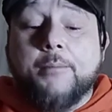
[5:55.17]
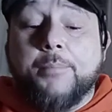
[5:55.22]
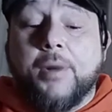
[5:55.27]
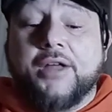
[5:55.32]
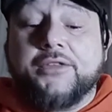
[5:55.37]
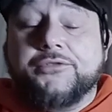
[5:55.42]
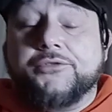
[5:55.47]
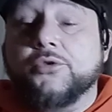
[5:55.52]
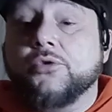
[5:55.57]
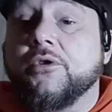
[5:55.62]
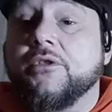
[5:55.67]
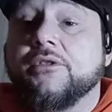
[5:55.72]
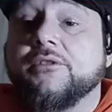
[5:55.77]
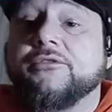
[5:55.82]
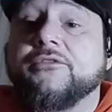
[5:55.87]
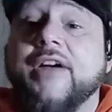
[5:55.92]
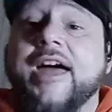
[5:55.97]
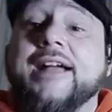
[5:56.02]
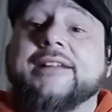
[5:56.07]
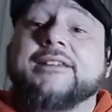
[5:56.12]
but due to
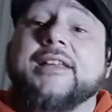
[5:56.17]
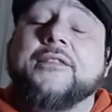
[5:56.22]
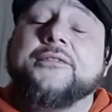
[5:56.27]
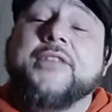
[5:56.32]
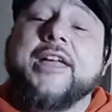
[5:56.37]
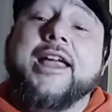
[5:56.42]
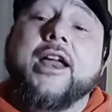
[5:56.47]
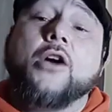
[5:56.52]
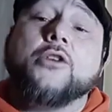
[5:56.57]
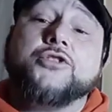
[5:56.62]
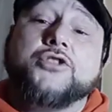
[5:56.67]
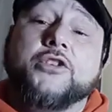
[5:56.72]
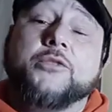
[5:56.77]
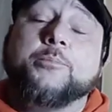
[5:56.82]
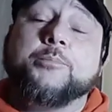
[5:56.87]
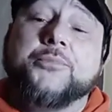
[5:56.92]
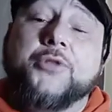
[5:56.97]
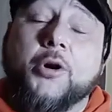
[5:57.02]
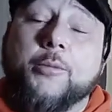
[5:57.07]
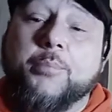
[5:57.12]
the fact that they're
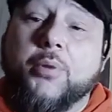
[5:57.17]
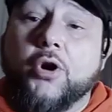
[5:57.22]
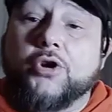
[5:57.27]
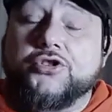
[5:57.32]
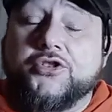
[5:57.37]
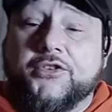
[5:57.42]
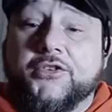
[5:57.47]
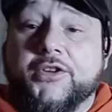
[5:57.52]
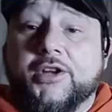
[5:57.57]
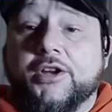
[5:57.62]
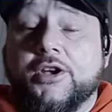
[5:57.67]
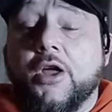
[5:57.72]
purchasing